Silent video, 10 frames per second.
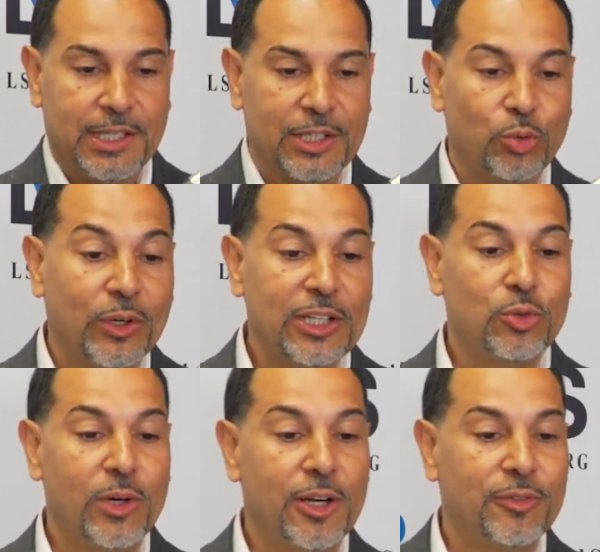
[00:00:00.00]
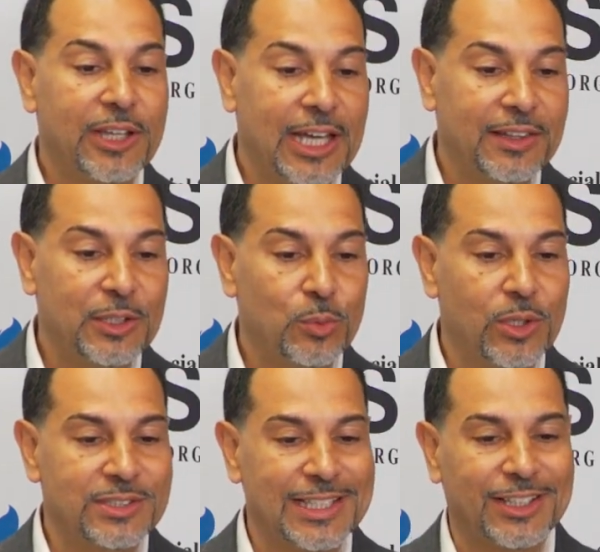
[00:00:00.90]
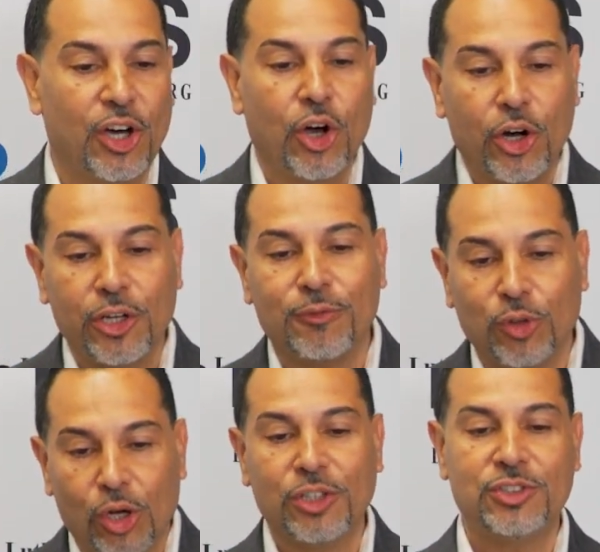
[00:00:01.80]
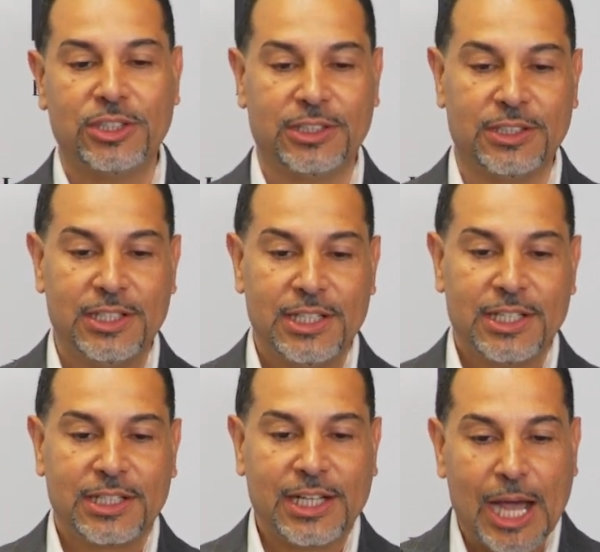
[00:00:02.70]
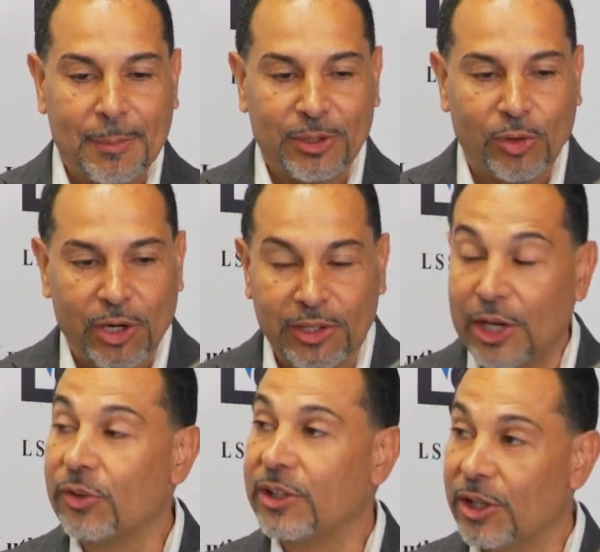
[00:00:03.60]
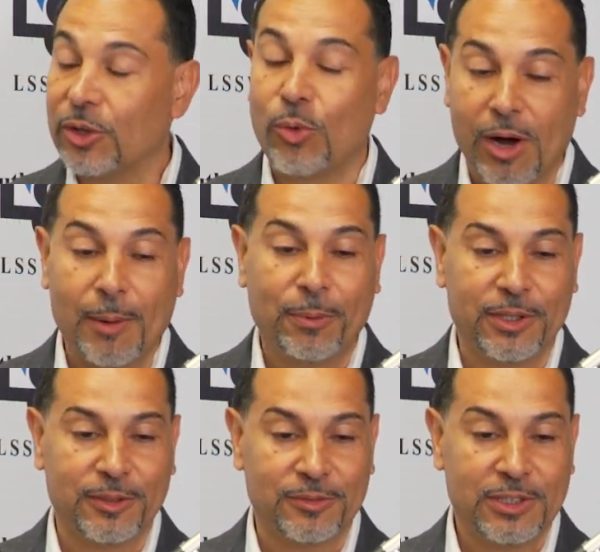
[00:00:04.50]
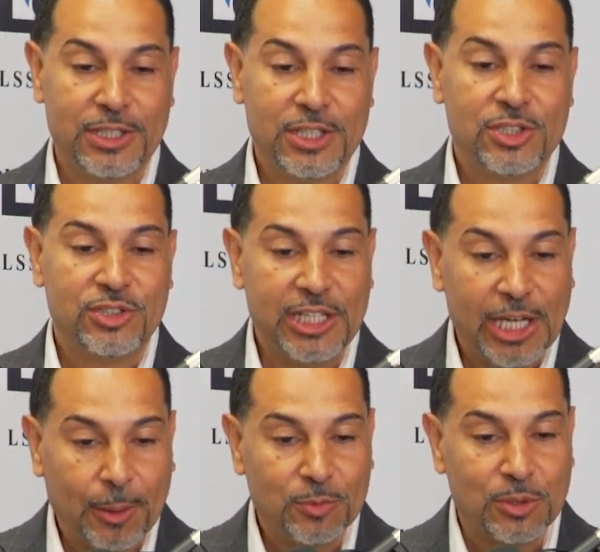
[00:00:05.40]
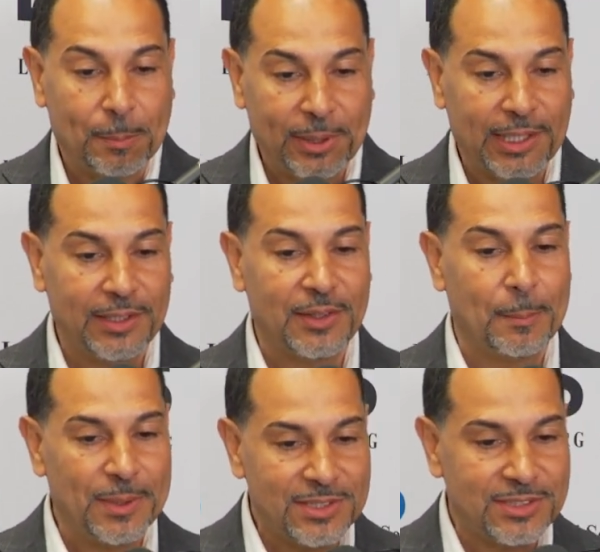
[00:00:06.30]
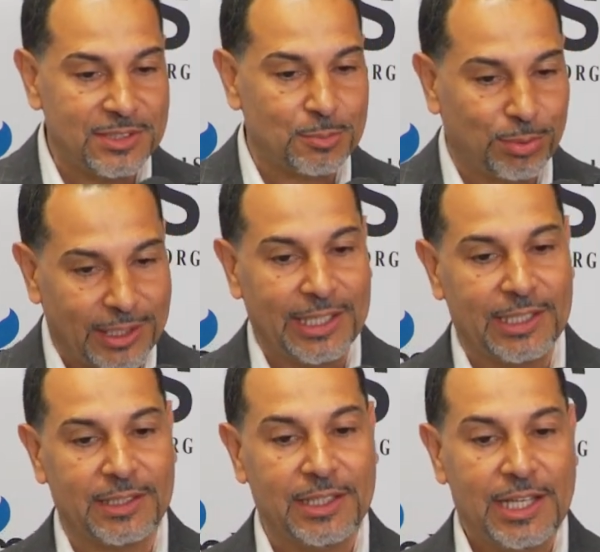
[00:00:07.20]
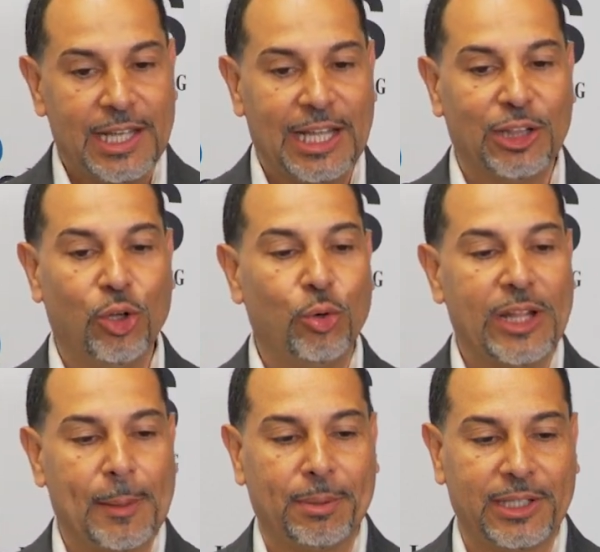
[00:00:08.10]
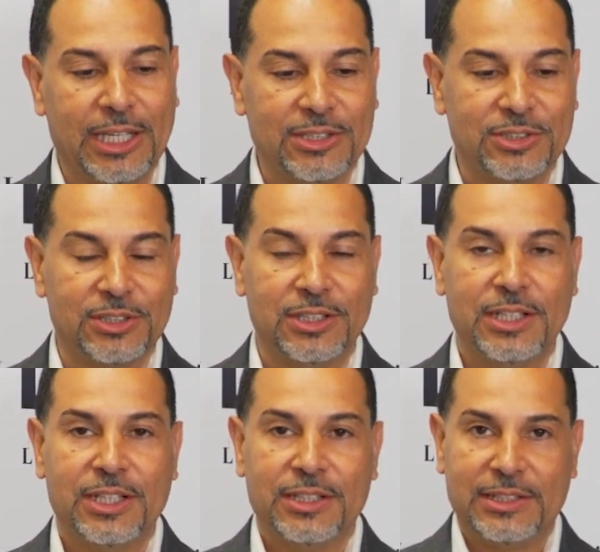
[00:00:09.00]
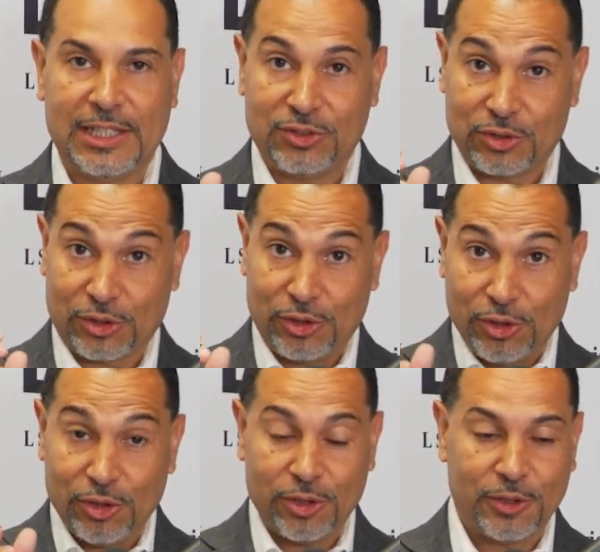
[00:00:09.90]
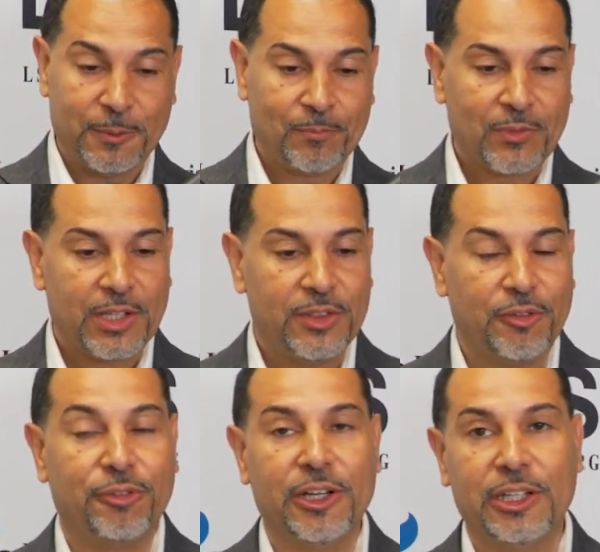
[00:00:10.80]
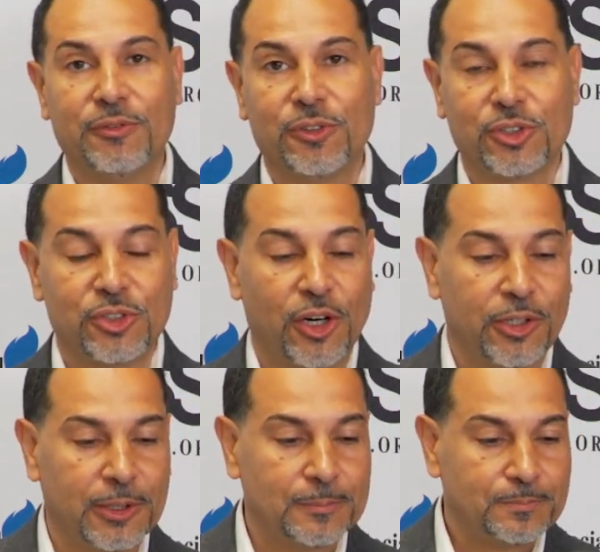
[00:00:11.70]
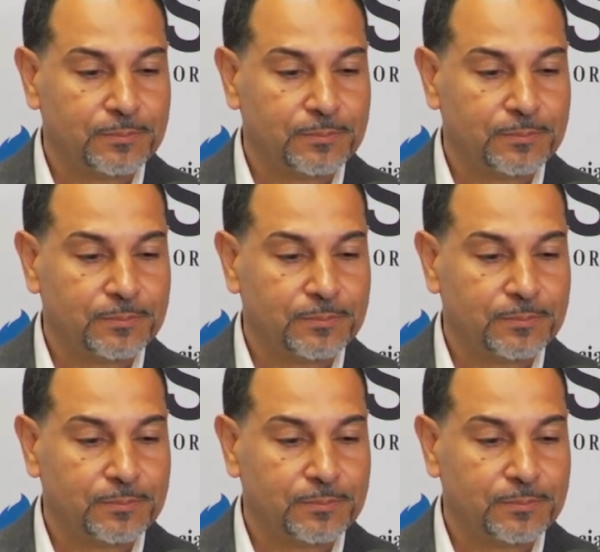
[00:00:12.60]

In 2012, Kathy was at the heart of launching Common Ground Healthcare Cooperative. She helped to pen the business plan and loan application that secured the funding for startup.